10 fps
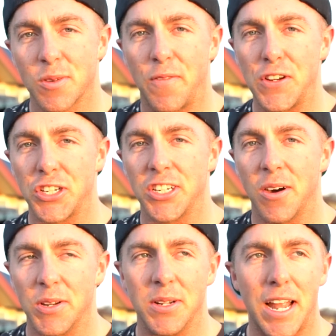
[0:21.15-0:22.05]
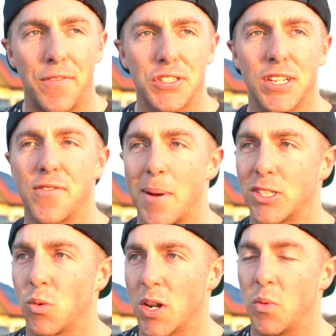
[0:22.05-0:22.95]
We officially go into a deficit for
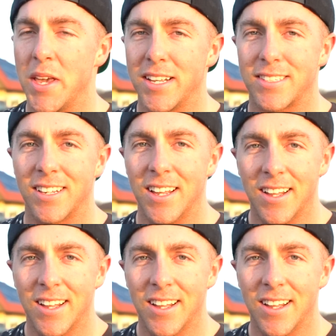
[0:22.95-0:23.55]
about 20 weeks,